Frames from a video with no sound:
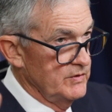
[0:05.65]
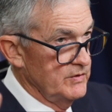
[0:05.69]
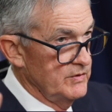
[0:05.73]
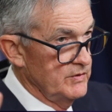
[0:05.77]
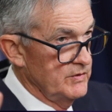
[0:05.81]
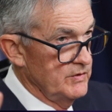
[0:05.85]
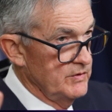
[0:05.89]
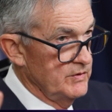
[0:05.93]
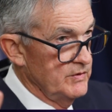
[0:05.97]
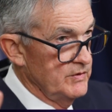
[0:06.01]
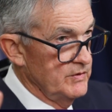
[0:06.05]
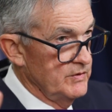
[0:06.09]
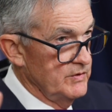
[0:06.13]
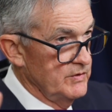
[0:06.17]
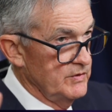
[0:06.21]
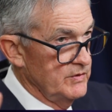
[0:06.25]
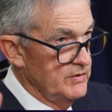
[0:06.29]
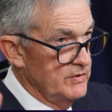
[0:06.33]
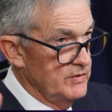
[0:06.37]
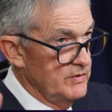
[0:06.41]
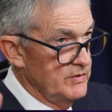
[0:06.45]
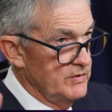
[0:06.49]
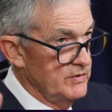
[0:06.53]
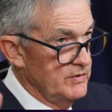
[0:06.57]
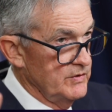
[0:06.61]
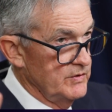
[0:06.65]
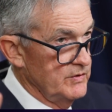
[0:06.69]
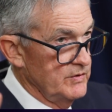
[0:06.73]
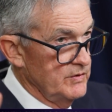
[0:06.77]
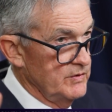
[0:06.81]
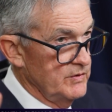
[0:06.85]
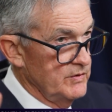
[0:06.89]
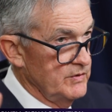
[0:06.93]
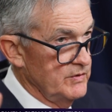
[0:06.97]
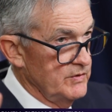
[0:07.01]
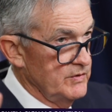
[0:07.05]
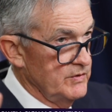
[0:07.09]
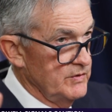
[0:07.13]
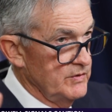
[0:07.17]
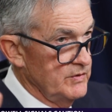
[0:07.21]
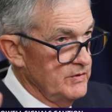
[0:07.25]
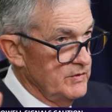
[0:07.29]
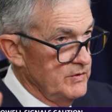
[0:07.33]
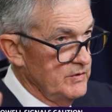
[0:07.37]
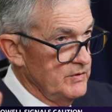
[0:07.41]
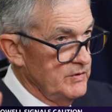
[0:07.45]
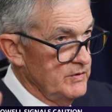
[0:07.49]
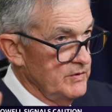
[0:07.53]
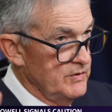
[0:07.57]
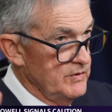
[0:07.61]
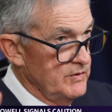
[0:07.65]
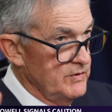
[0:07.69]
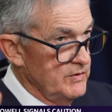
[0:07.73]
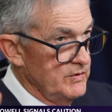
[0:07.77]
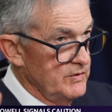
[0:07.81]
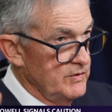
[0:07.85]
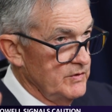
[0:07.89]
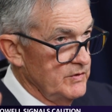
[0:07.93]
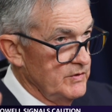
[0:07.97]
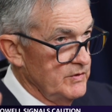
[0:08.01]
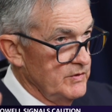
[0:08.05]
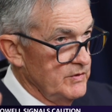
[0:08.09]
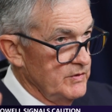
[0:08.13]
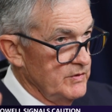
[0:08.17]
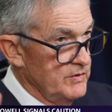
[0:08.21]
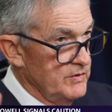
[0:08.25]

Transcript: And while Powell declined to say he expects a so-called